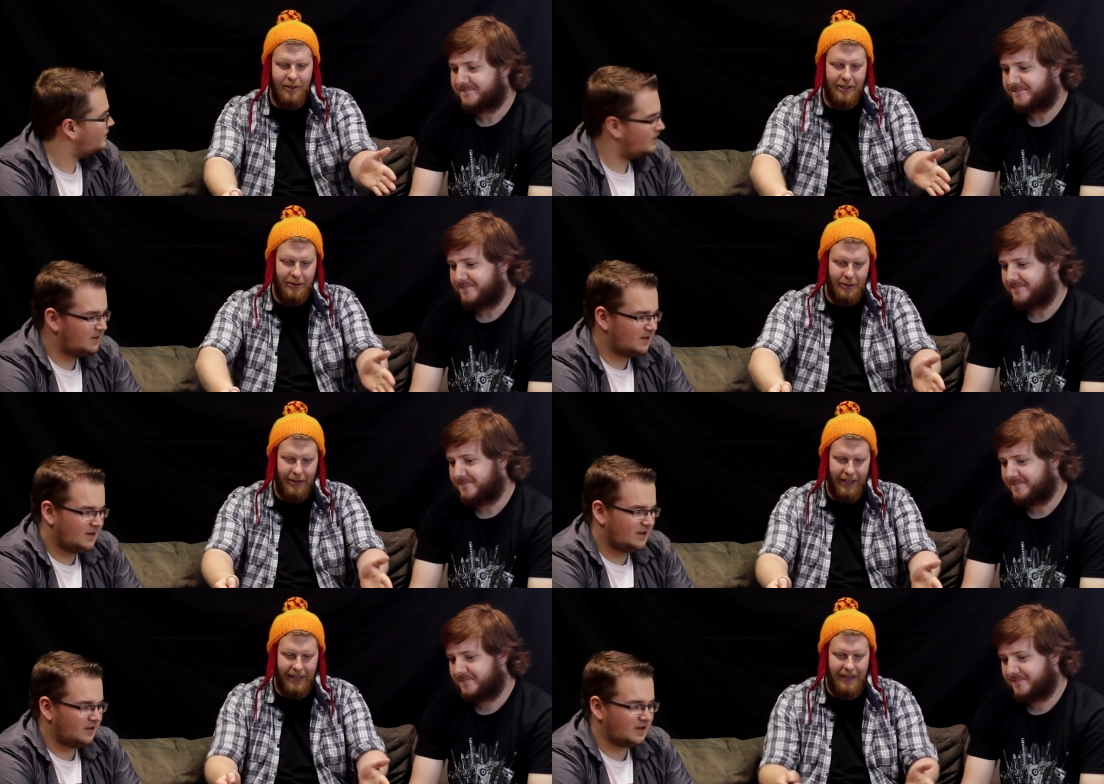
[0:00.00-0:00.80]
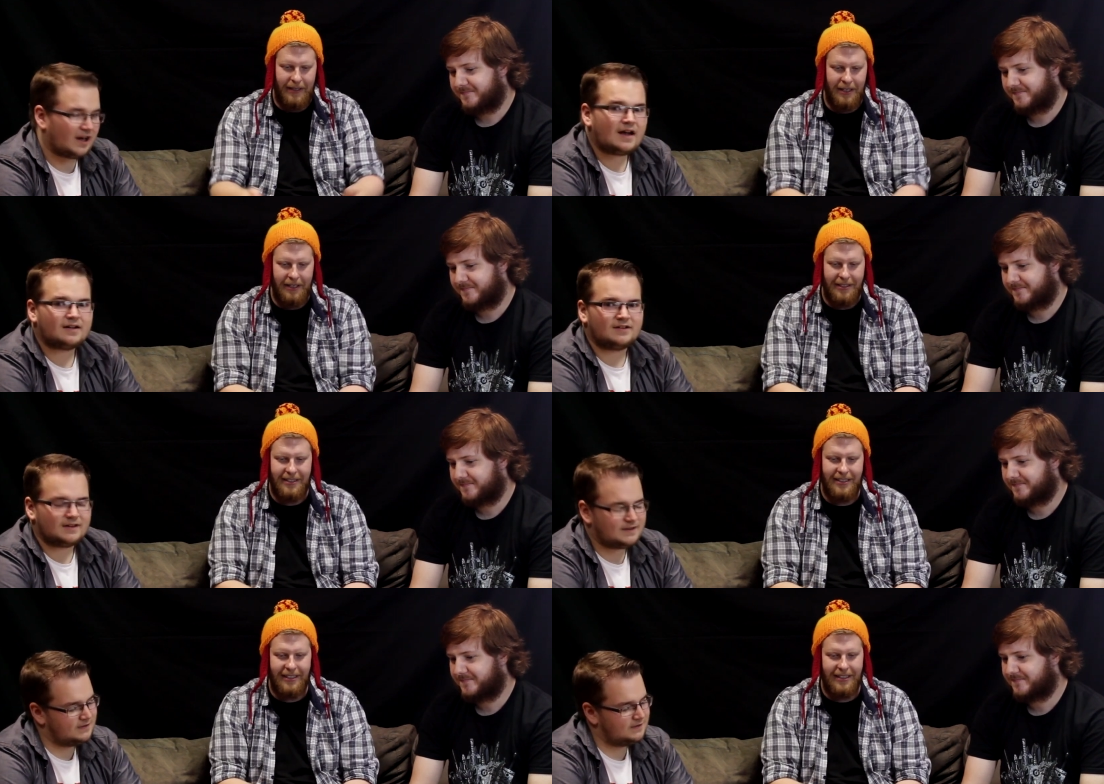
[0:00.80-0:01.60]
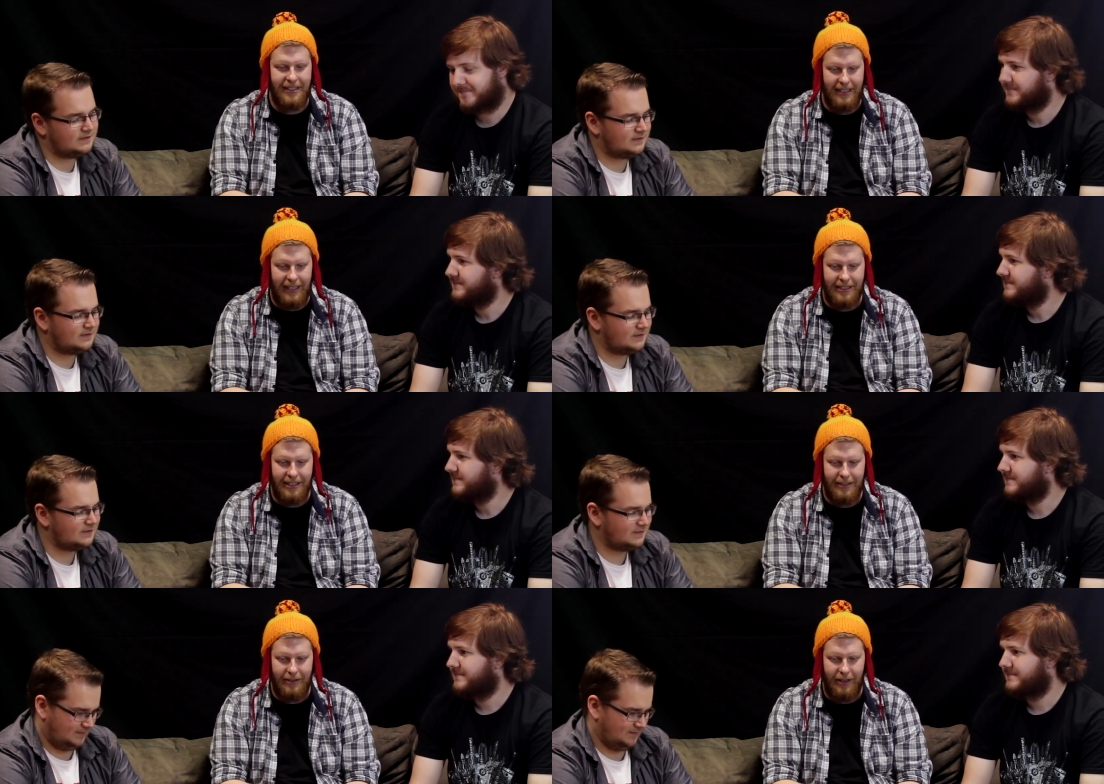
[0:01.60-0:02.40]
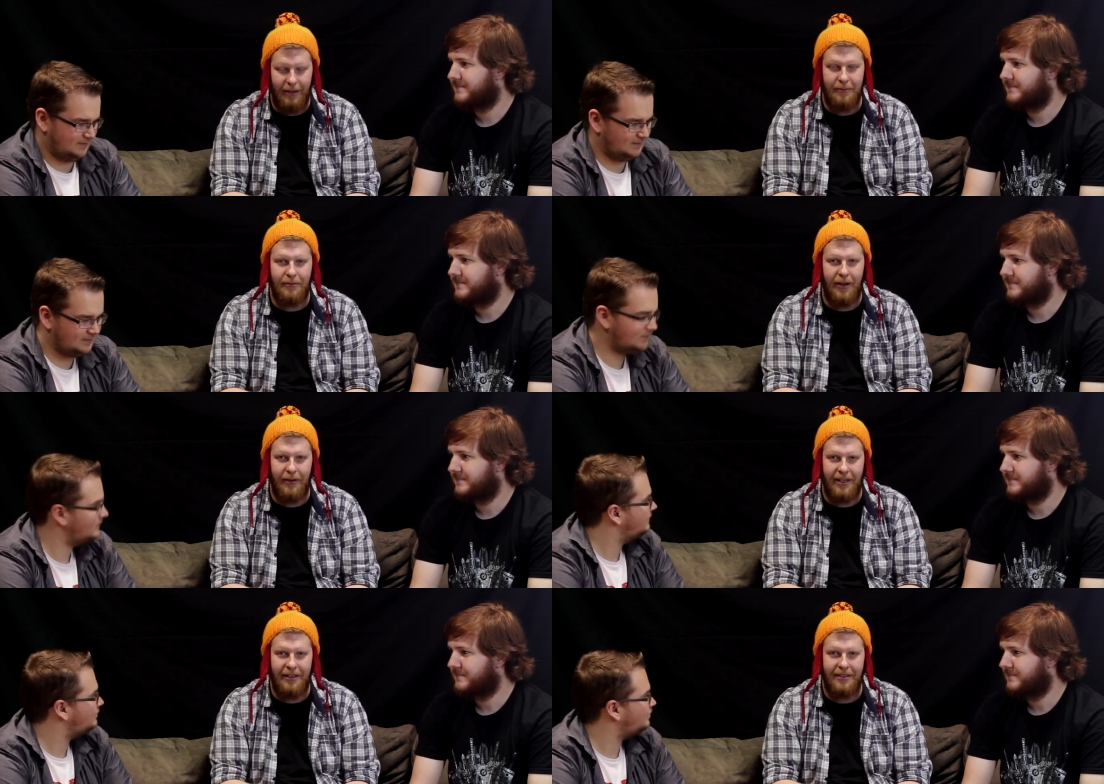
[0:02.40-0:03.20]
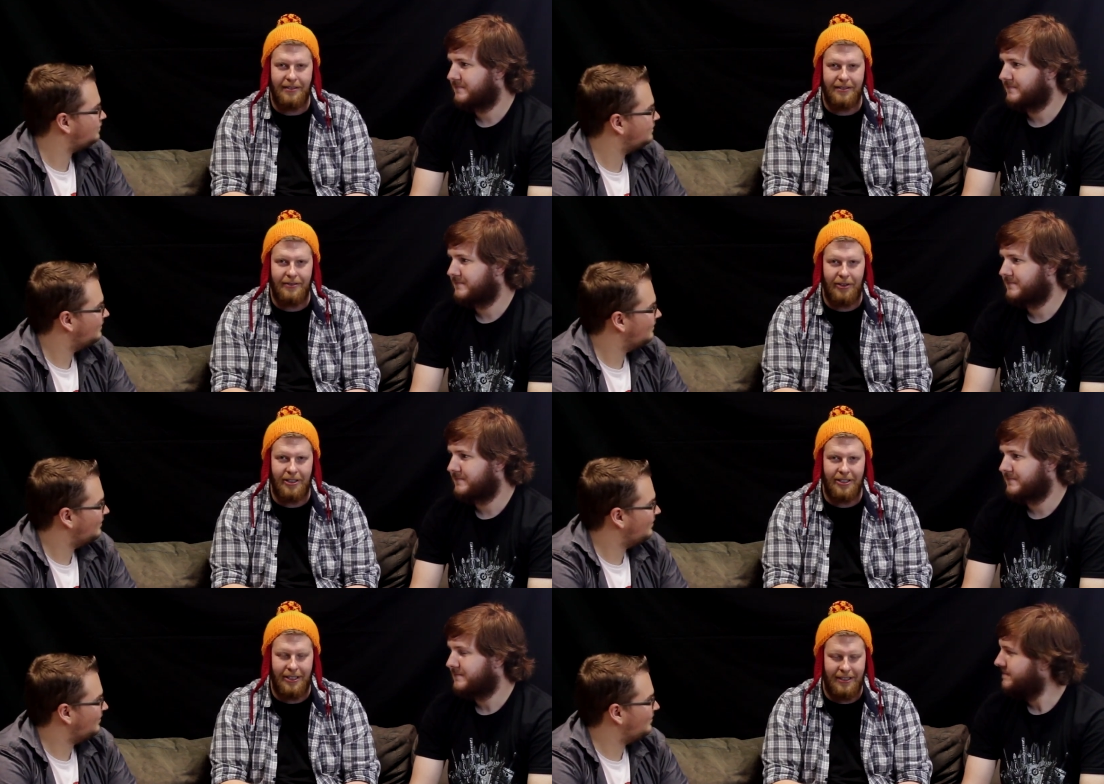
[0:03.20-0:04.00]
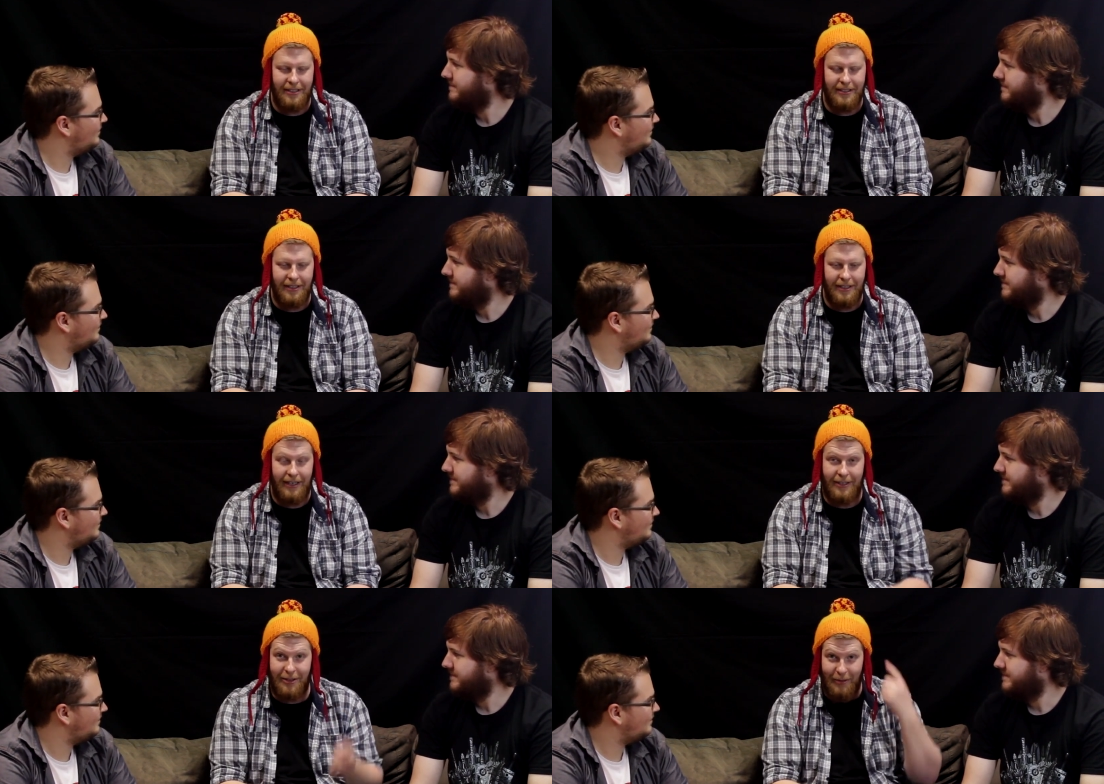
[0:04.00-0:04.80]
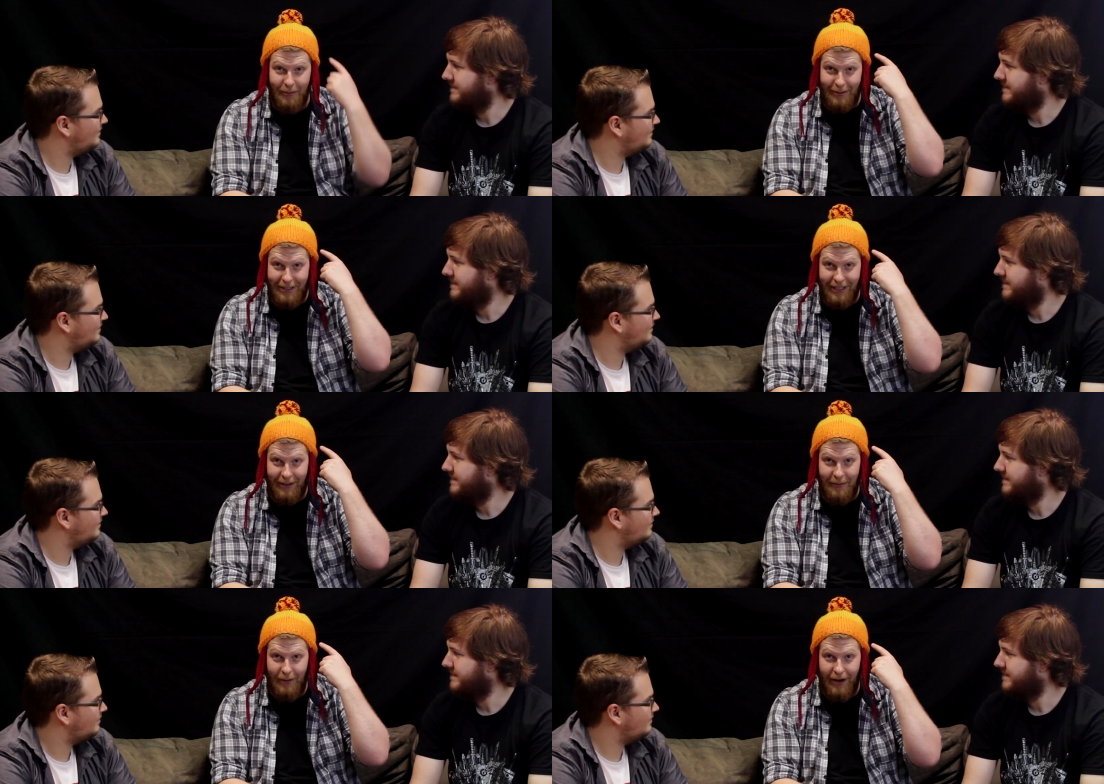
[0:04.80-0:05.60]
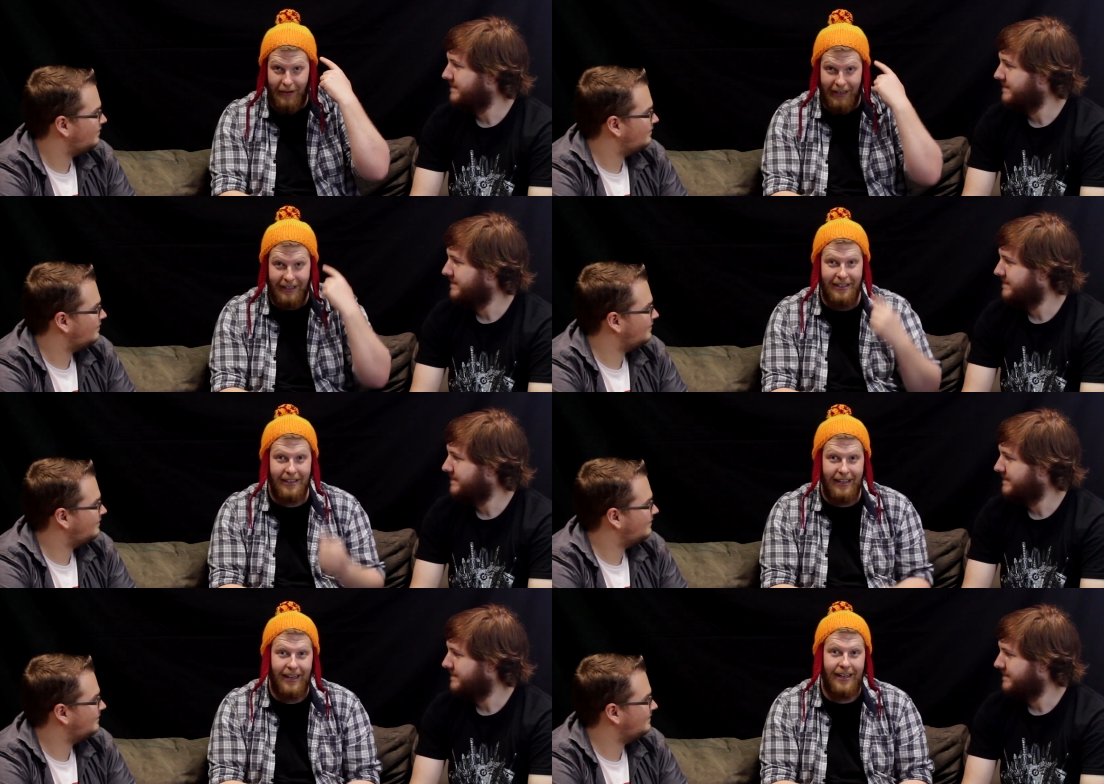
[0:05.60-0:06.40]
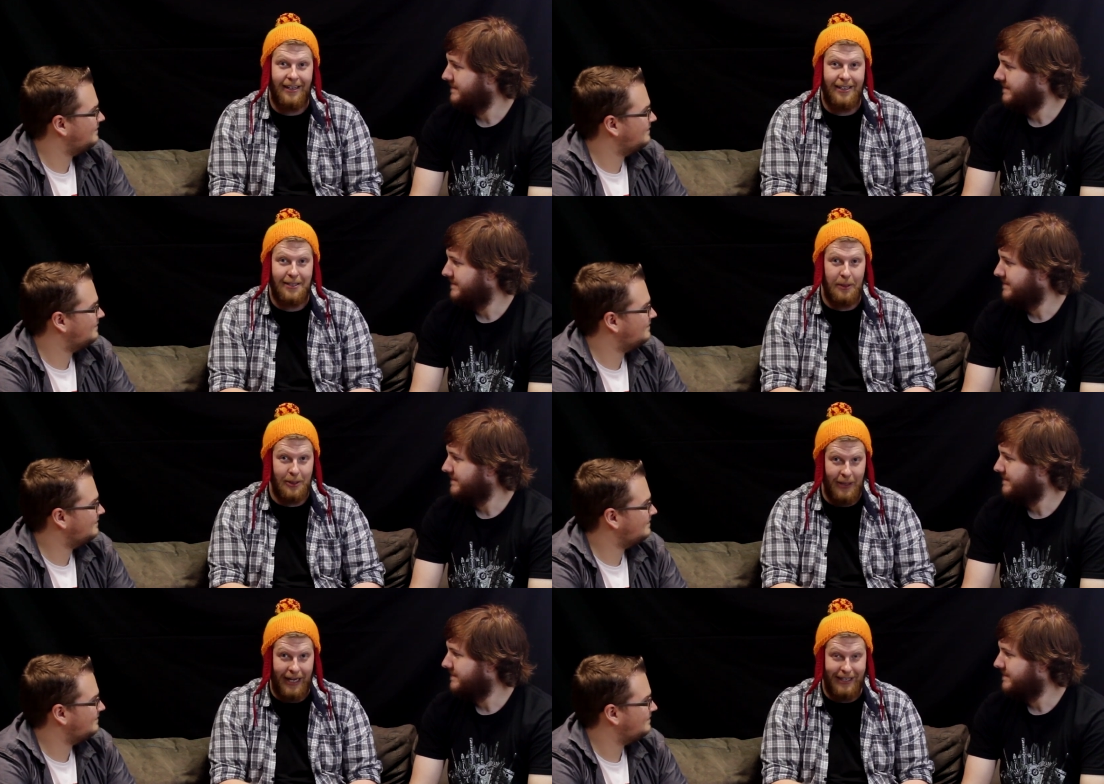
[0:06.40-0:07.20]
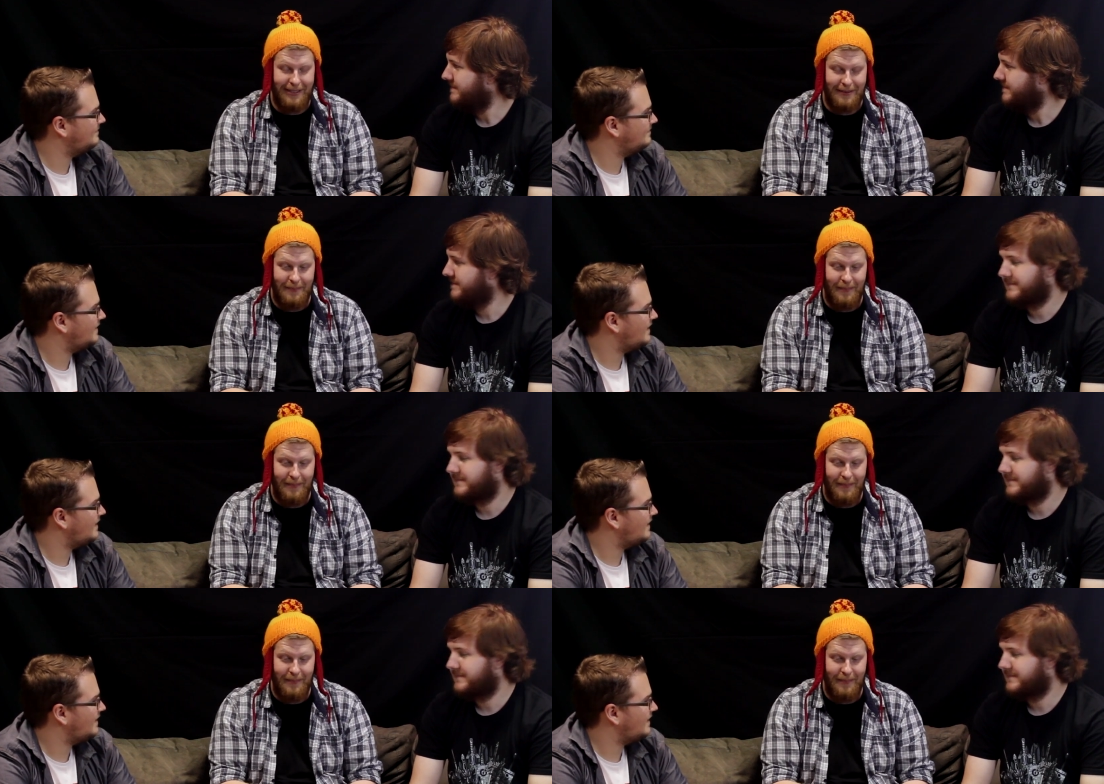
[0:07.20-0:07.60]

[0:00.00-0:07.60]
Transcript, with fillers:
Speaker 1: month's Loot Crate. Galactic. Um, Galactic Crew. I'm very, very excited. Uh, as you can see, I'm wearing a special hat.